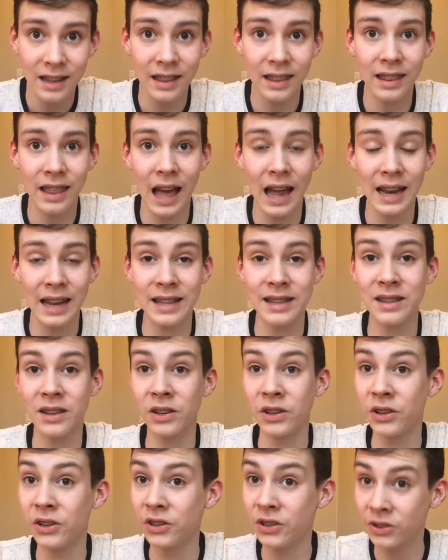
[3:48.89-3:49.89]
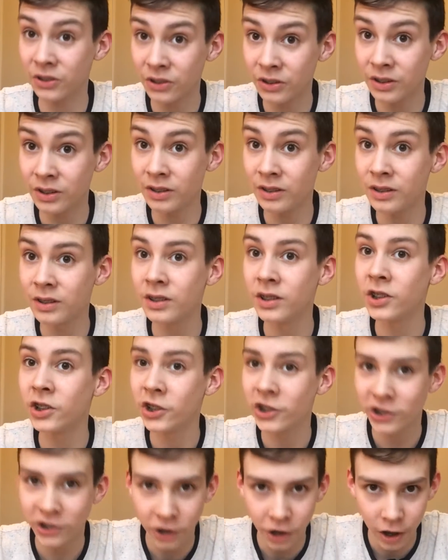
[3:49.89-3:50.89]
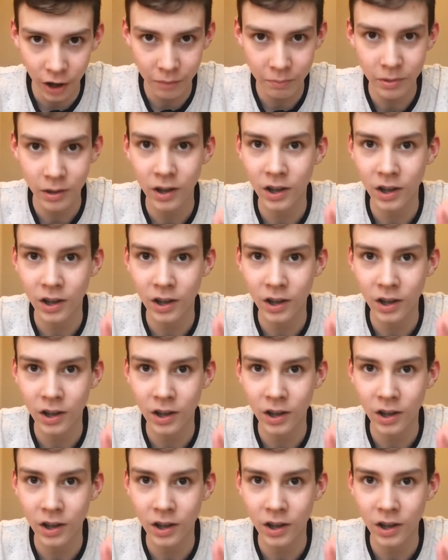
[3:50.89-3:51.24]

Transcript: that it's a good, sharp,